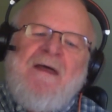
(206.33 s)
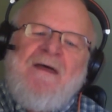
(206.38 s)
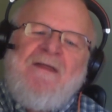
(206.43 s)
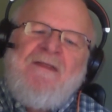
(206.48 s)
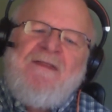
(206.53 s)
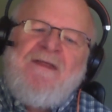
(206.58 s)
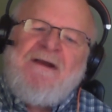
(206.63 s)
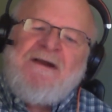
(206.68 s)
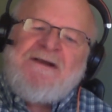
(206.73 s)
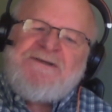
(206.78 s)

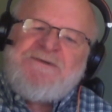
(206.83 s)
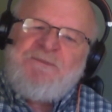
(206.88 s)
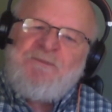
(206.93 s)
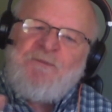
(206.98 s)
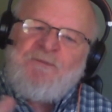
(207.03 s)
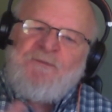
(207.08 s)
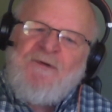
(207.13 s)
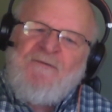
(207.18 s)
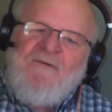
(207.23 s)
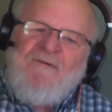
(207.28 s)
There's
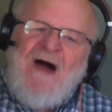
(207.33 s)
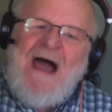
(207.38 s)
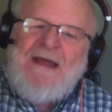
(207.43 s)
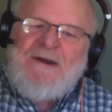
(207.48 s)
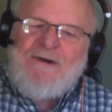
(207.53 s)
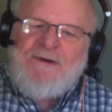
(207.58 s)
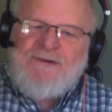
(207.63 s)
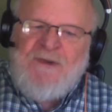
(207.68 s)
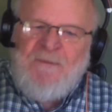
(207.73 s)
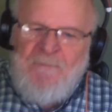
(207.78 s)

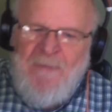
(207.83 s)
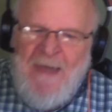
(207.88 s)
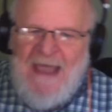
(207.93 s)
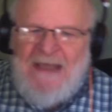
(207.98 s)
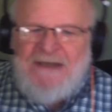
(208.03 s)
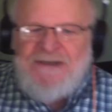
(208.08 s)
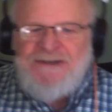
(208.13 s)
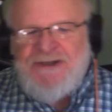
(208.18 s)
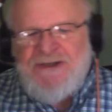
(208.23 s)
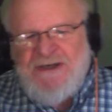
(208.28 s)
provider to
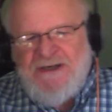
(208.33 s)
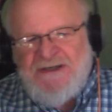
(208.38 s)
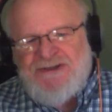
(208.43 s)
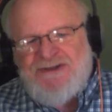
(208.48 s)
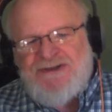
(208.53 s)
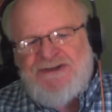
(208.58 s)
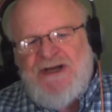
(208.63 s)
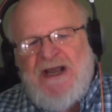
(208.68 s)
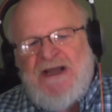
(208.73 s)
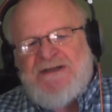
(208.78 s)
patient
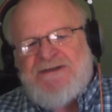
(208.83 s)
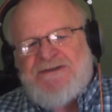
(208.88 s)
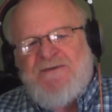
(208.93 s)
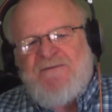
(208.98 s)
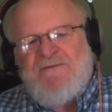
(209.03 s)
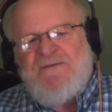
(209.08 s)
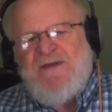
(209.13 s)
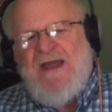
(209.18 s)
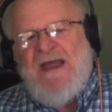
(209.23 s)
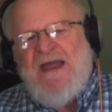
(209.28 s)
exchange
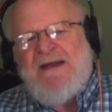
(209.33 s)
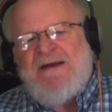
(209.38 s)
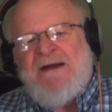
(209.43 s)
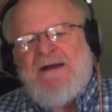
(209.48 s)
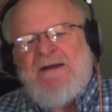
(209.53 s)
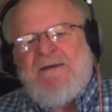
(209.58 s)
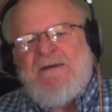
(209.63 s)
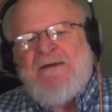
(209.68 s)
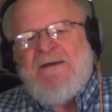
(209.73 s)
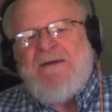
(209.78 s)
of
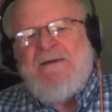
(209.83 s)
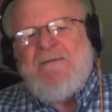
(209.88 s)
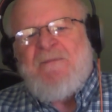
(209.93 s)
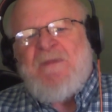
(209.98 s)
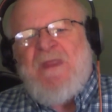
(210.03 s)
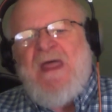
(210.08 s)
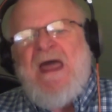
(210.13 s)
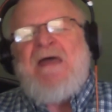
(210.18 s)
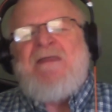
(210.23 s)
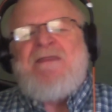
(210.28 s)
data,
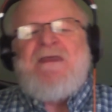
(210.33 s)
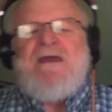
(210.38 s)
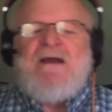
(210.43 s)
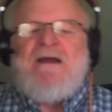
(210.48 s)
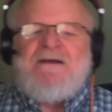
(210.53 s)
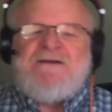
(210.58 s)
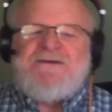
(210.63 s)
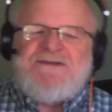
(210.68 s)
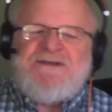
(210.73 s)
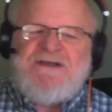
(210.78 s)
and
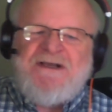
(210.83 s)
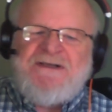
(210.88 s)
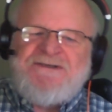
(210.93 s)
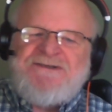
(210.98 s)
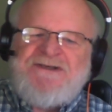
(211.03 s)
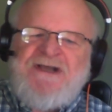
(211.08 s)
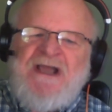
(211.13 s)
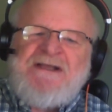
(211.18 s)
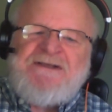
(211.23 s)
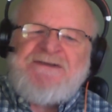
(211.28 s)
there's
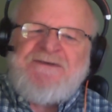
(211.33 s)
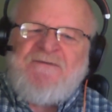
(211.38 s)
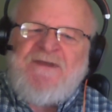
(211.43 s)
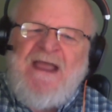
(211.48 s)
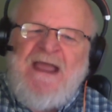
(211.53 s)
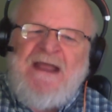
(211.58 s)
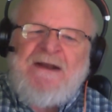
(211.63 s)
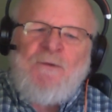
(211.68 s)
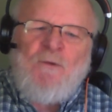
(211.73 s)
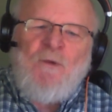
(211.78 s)
exchange of
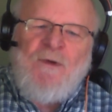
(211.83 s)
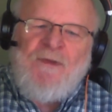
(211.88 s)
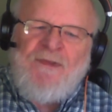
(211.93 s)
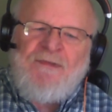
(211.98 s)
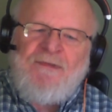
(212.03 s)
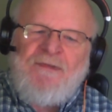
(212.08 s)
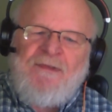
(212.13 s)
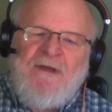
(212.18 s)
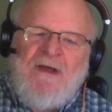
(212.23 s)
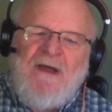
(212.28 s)
data with
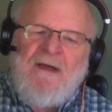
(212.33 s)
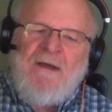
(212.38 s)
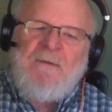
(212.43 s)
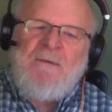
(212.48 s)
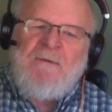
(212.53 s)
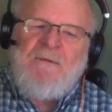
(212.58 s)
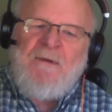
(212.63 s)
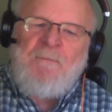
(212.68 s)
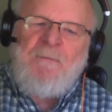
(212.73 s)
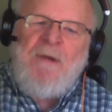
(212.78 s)

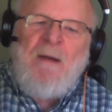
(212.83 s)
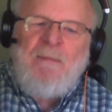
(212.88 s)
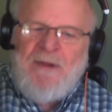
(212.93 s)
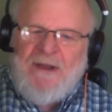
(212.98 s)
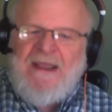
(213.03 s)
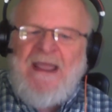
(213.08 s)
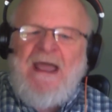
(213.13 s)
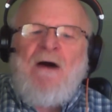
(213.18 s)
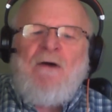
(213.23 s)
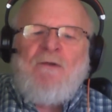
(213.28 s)

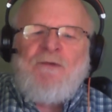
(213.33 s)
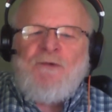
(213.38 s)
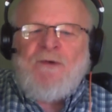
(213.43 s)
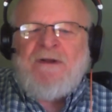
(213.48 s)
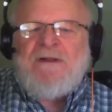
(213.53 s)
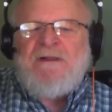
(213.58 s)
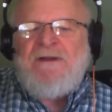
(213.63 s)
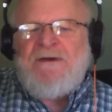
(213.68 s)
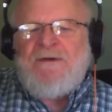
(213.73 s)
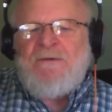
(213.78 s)
public health or
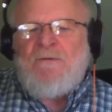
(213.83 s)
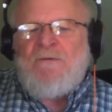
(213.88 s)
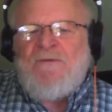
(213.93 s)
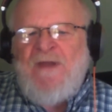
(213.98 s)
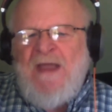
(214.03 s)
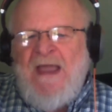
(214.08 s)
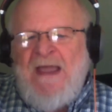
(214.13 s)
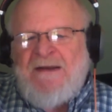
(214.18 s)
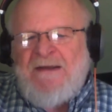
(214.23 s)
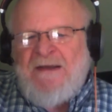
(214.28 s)
clinical
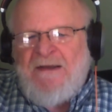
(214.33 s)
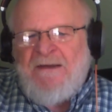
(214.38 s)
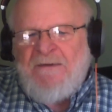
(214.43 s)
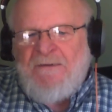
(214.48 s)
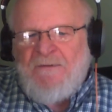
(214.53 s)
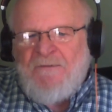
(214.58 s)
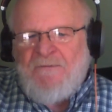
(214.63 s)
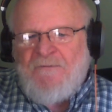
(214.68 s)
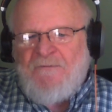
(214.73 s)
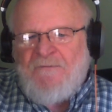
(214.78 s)
data
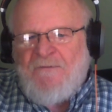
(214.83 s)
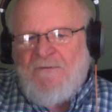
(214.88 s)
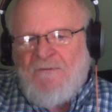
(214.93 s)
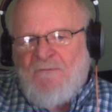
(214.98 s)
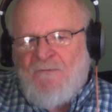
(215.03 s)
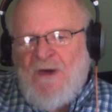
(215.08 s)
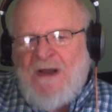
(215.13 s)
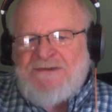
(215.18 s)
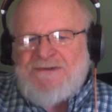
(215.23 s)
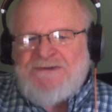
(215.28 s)

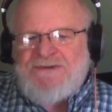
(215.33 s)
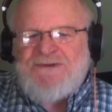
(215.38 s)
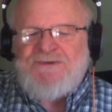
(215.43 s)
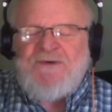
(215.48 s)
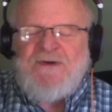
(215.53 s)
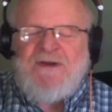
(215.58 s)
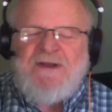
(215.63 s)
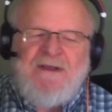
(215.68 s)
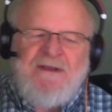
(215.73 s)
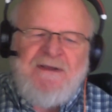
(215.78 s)

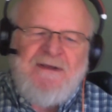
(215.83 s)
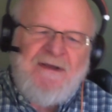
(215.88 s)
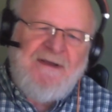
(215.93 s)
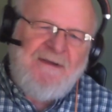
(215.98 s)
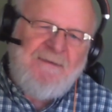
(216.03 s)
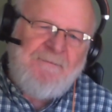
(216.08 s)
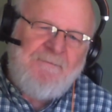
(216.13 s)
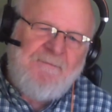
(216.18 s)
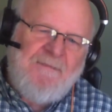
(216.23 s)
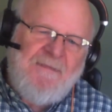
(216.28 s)
registry
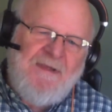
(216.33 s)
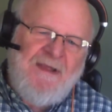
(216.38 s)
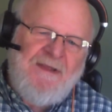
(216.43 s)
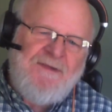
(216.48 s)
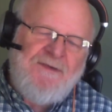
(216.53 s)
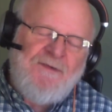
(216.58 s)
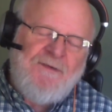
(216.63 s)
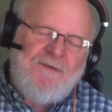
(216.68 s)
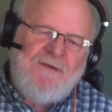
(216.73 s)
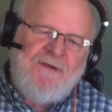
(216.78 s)

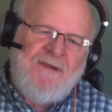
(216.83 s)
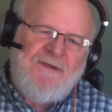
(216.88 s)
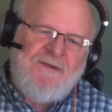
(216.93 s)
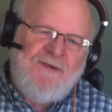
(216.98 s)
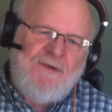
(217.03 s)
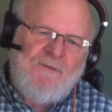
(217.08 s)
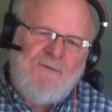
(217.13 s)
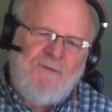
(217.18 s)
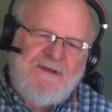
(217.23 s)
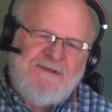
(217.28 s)
in
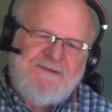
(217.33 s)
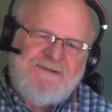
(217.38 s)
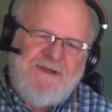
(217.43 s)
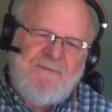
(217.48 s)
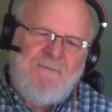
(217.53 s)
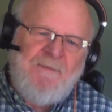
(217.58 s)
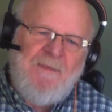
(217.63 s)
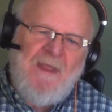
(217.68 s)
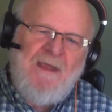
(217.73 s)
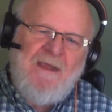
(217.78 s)
your region.